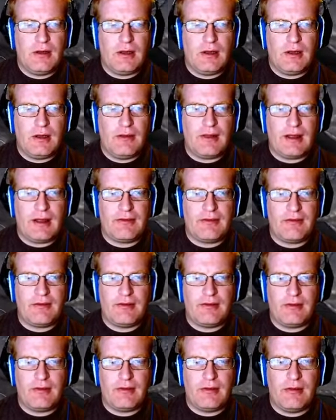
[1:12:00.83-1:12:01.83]
and
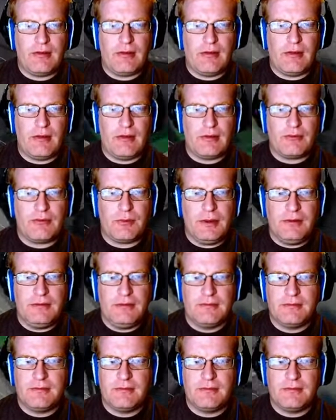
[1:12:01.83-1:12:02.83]
that's this one.
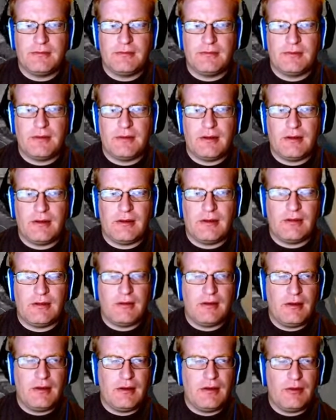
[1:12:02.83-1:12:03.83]

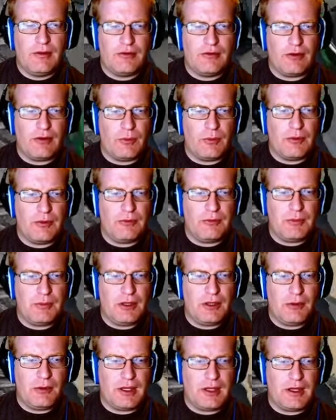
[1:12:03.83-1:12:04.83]
So we should be
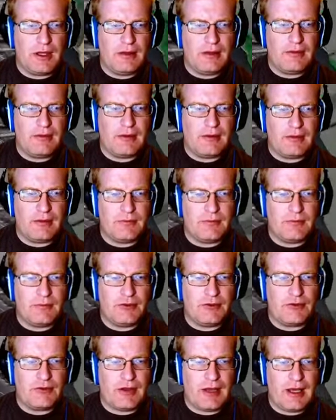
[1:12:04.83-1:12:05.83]
okay to
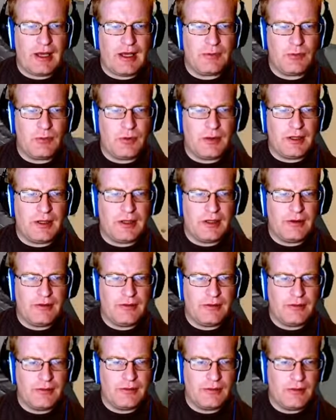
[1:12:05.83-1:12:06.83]
just add one in
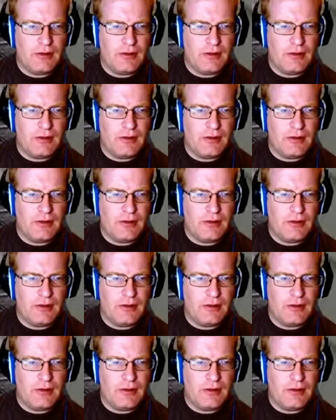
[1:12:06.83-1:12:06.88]
here.